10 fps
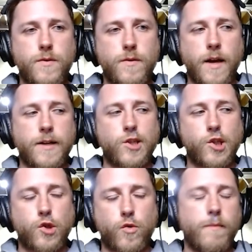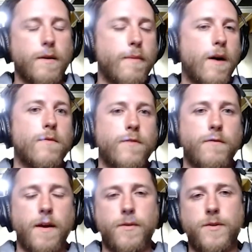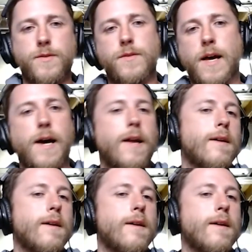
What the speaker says: extremely powerful fables that